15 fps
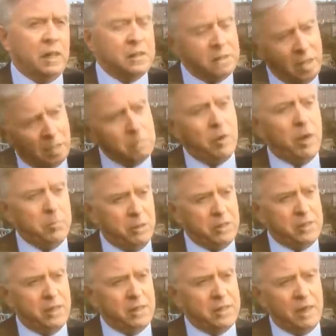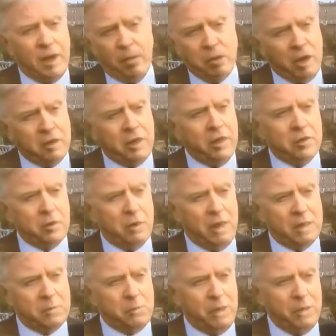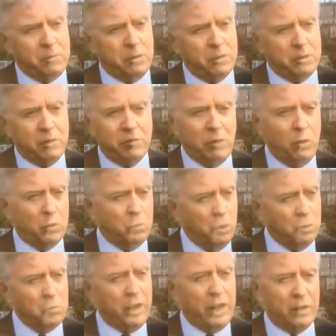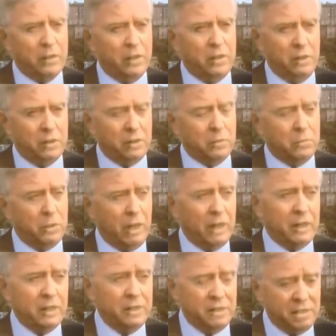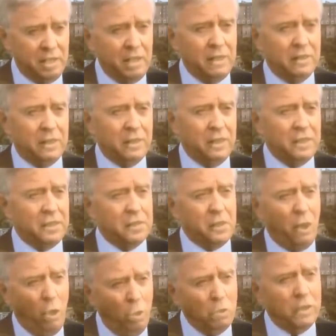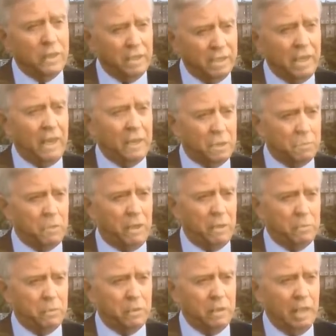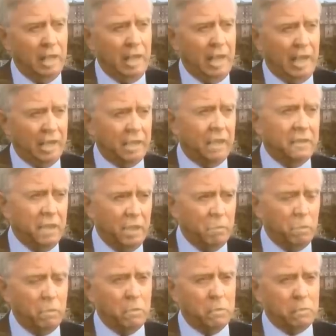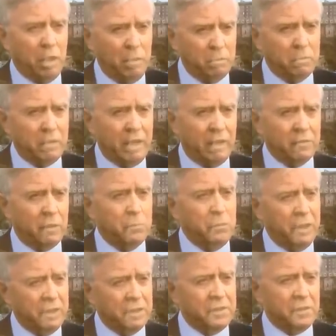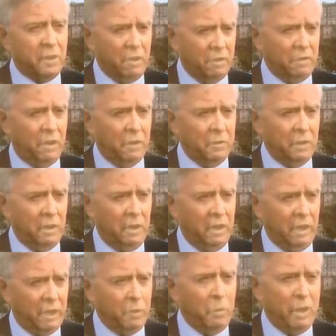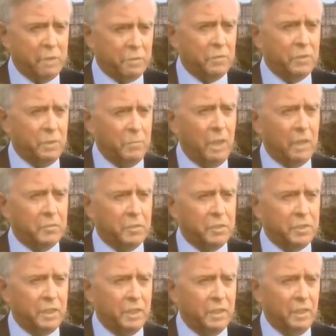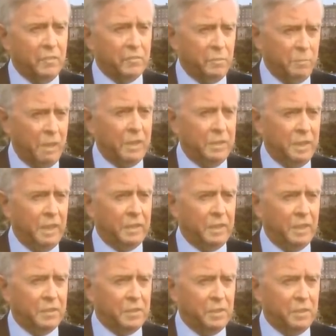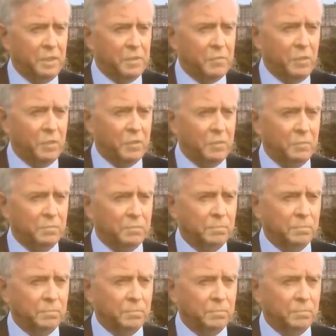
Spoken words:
That's not my business, and I'm not here to ask people to vote one way or another, but I can see that this is wholly engaged people, and I think we will probably have the biggest turnout in a Western democracy for many decades in this vote.